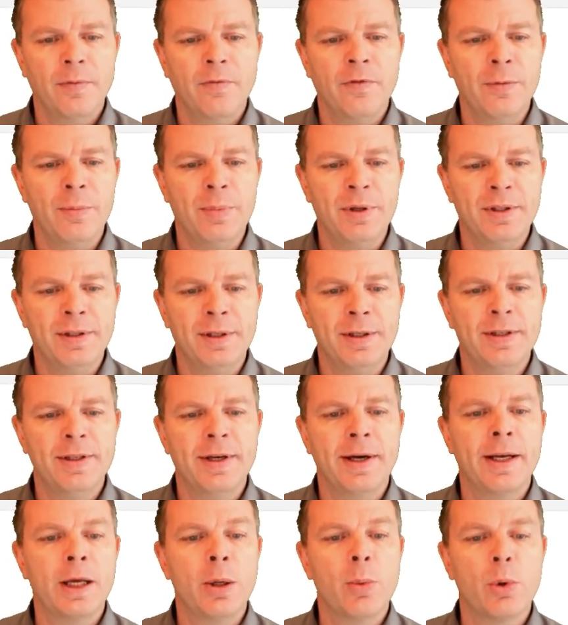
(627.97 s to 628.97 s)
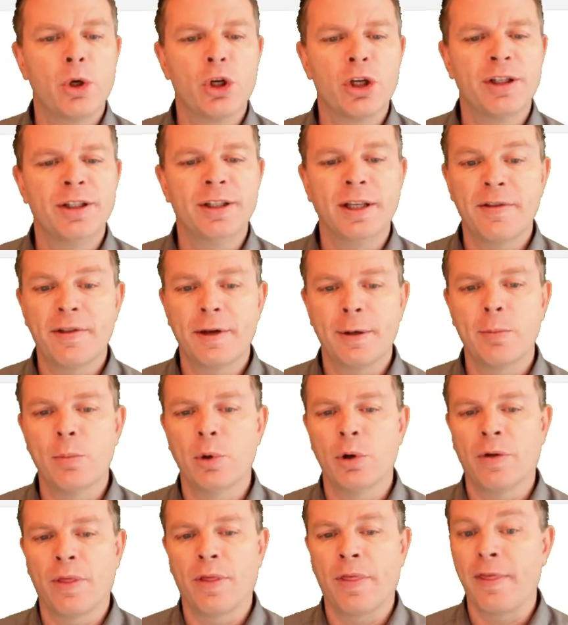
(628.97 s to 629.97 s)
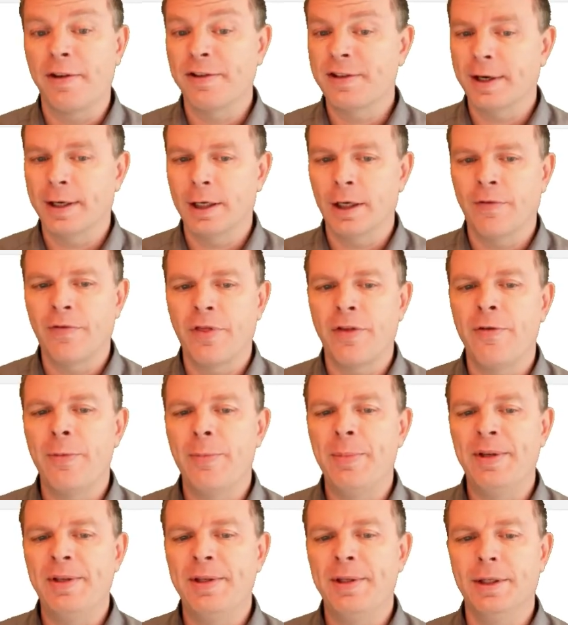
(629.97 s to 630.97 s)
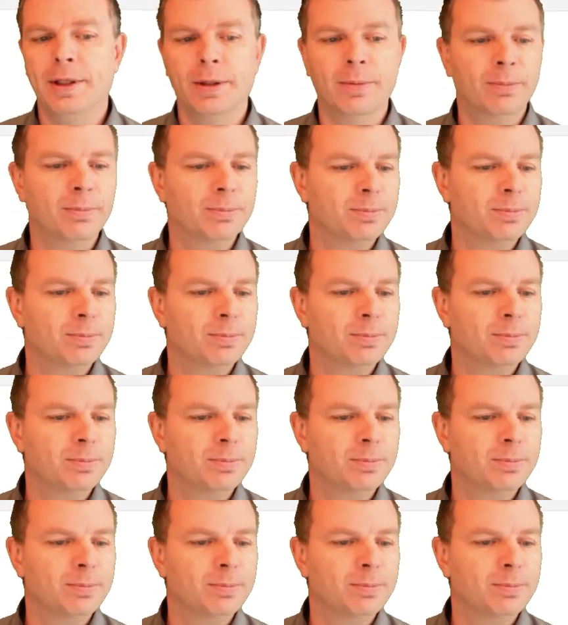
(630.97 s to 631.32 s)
VPC CIDR, which is nothing more than the CIDR of the VPC.